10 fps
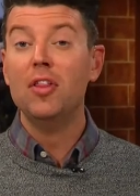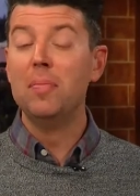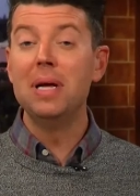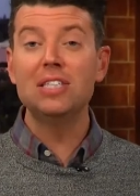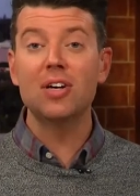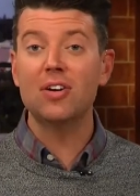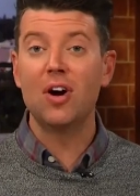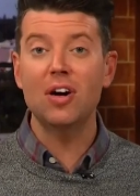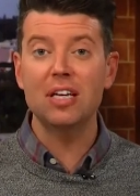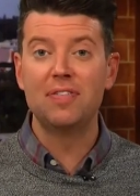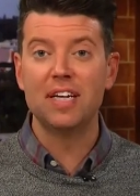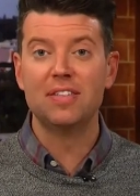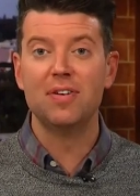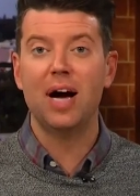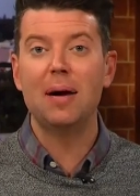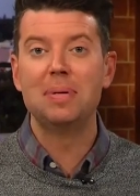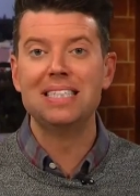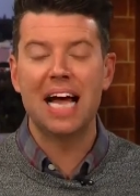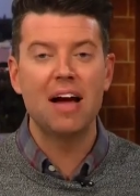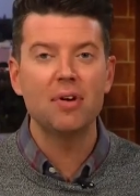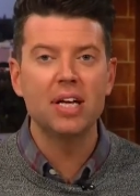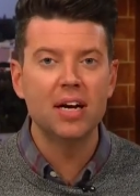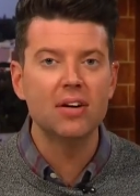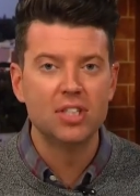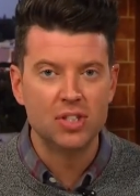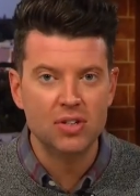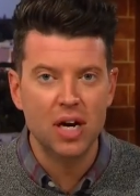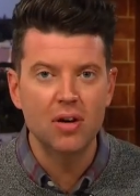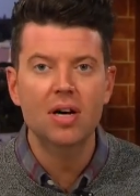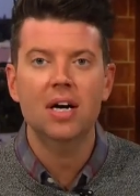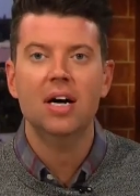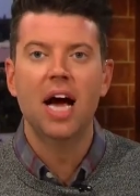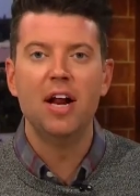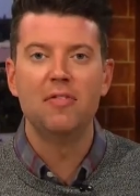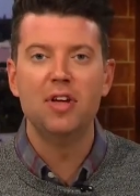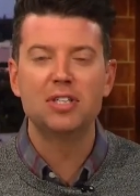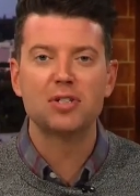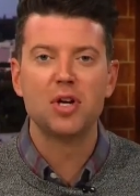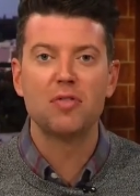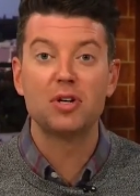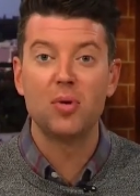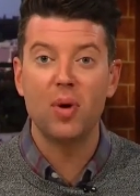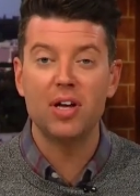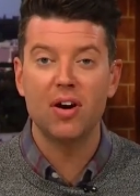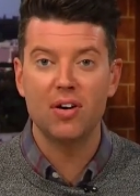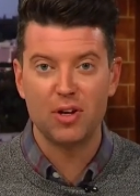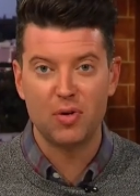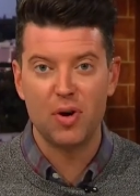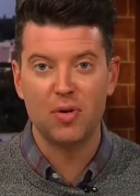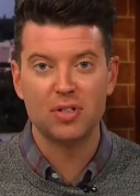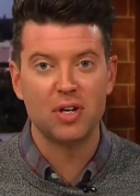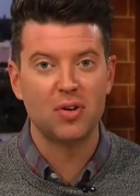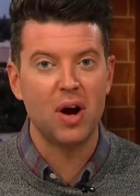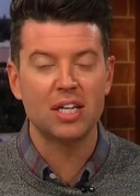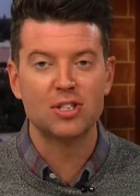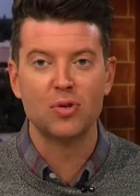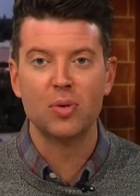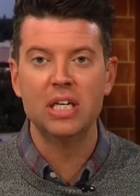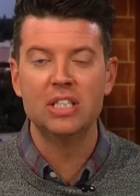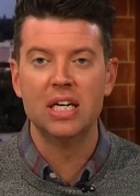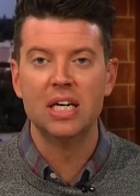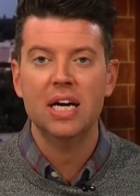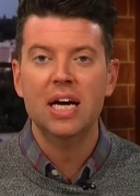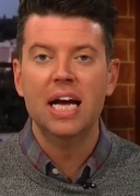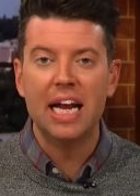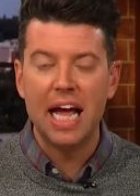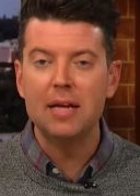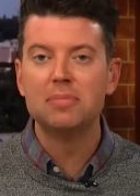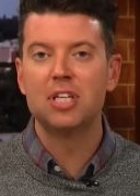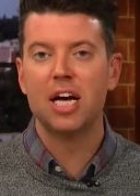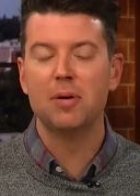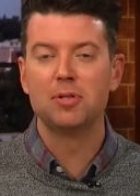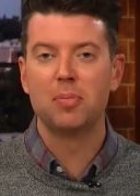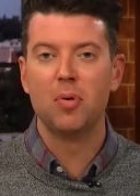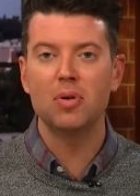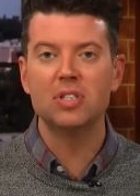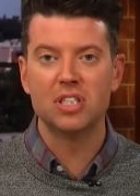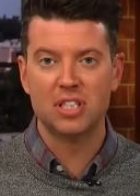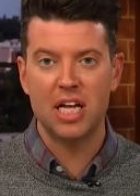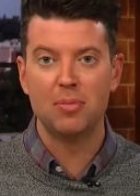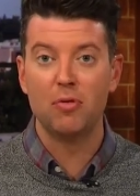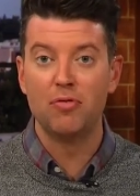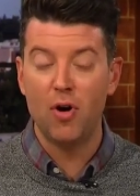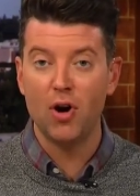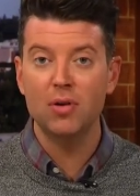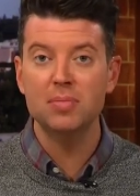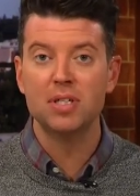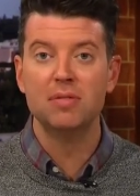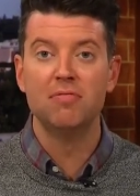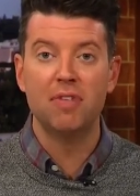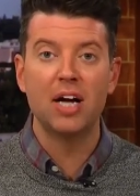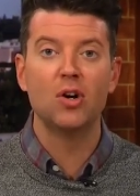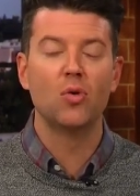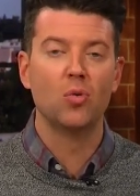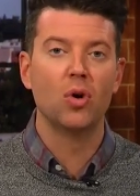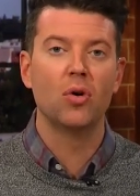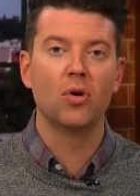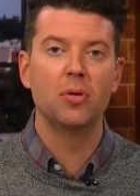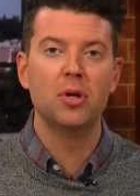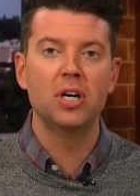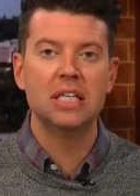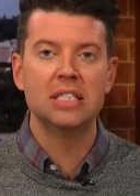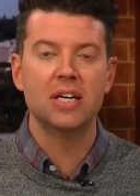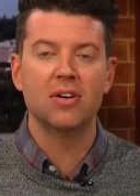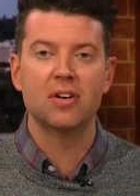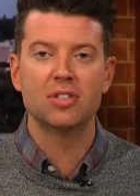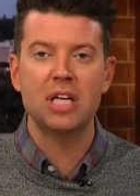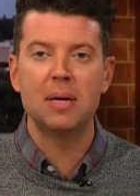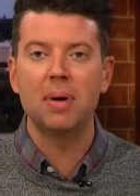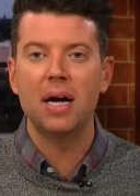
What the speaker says: The Minnesota Garlic Festival happens every year, did you know? And it features over 20 garlic growers across the region. It aims to help support sustainable farms and vital rural communities here in our state.